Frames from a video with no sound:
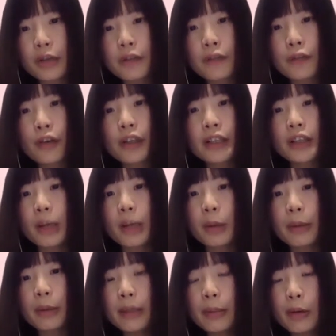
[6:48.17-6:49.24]
for the normal
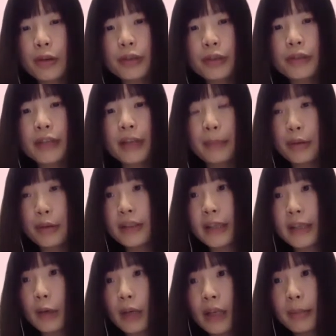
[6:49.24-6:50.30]
people to compute the
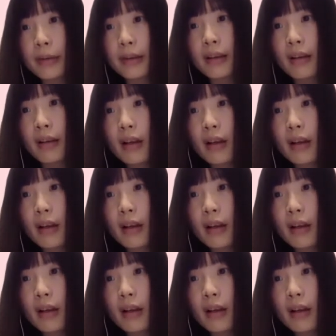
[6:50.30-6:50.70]
equilibrium.